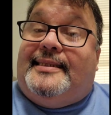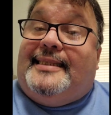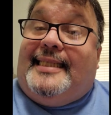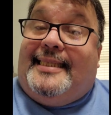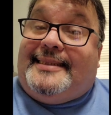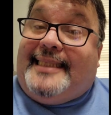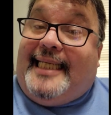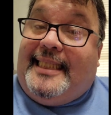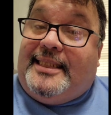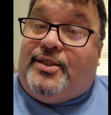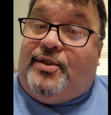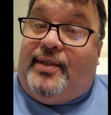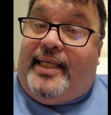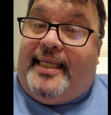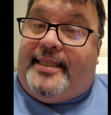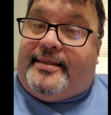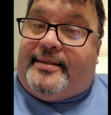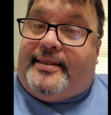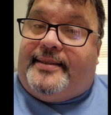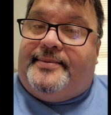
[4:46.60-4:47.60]
Let's get
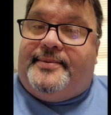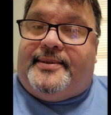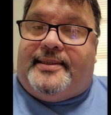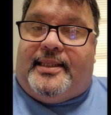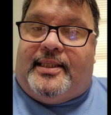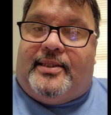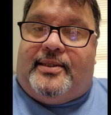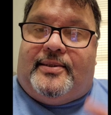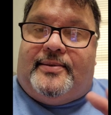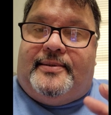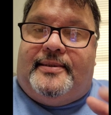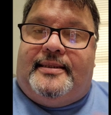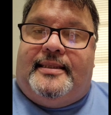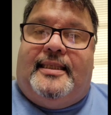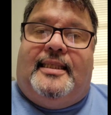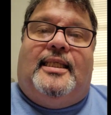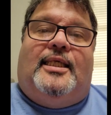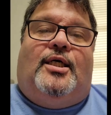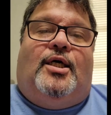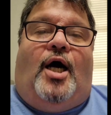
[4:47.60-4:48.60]
together. So
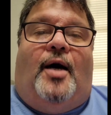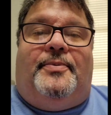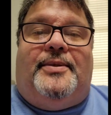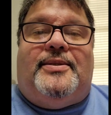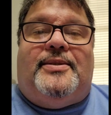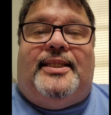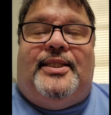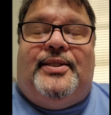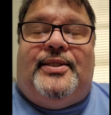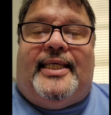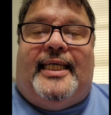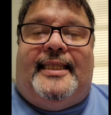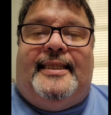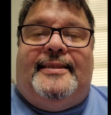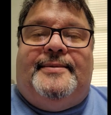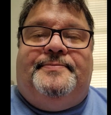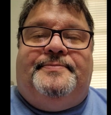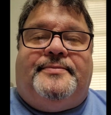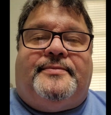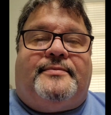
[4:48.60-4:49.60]
hope to see you
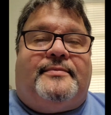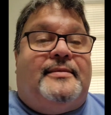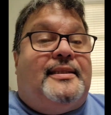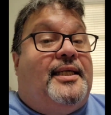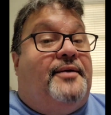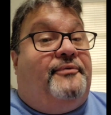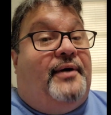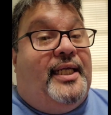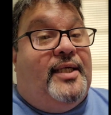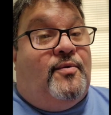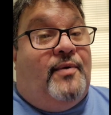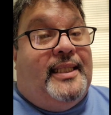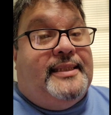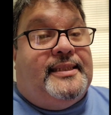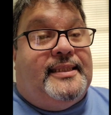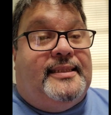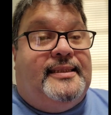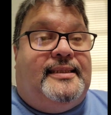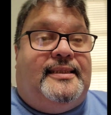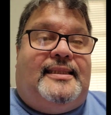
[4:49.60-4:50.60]
then. If any
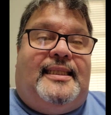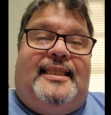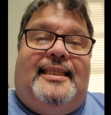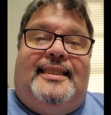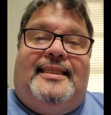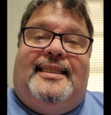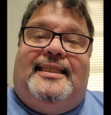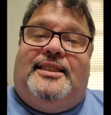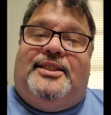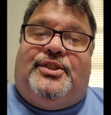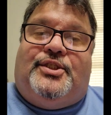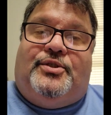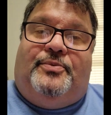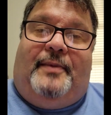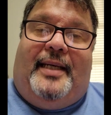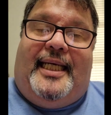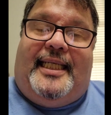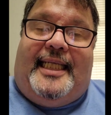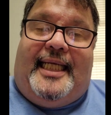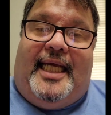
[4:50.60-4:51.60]
questions, shoot
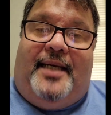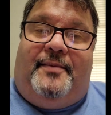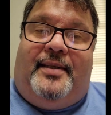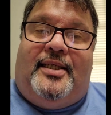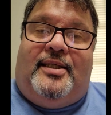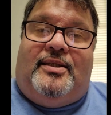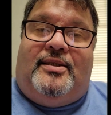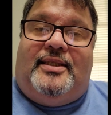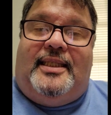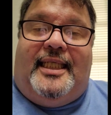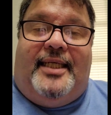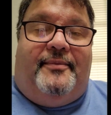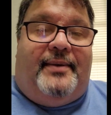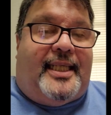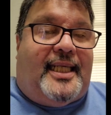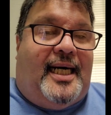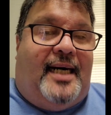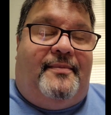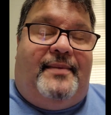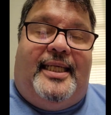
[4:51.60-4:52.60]
me an email, leave
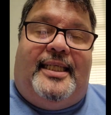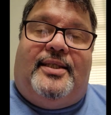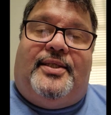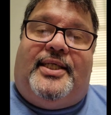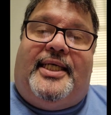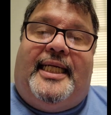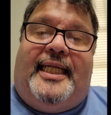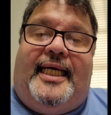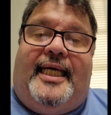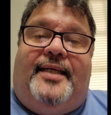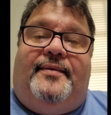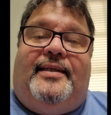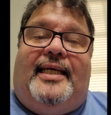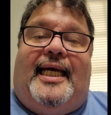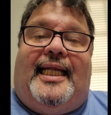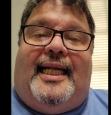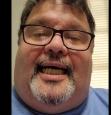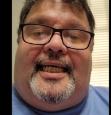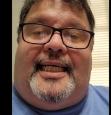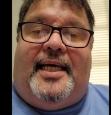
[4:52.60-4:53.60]
a comment underneath,
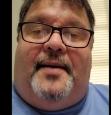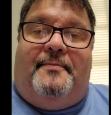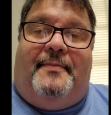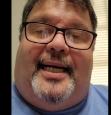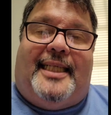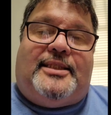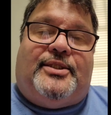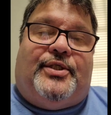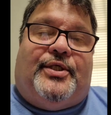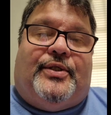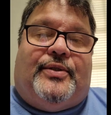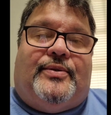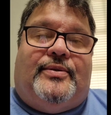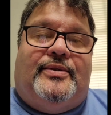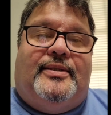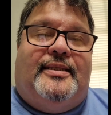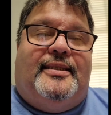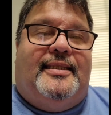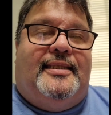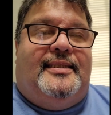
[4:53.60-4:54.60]
and I'll get back to you.
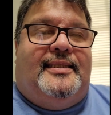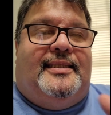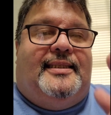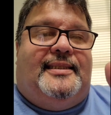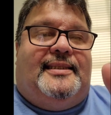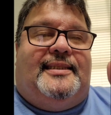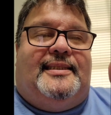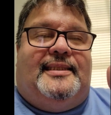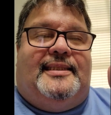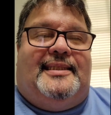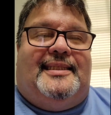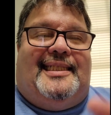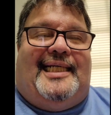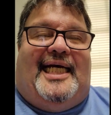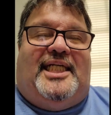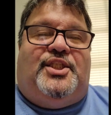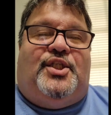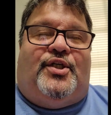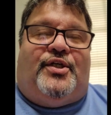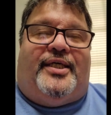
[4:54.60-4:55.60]

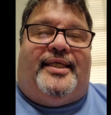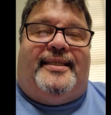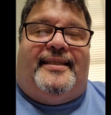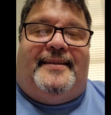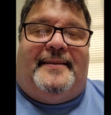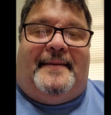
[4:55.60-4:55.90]
Enjoy.